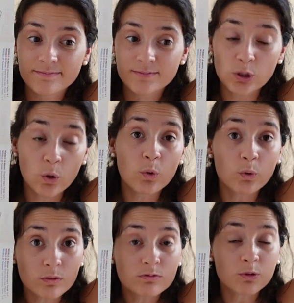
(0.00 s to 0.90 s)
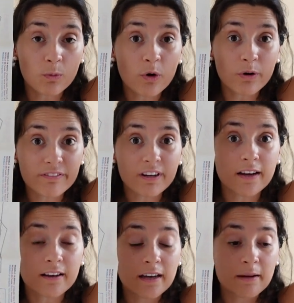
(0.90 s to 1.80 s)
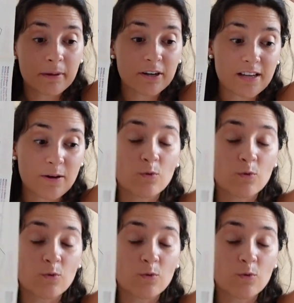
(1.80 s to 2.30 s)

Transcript: So tomorrow evening, because I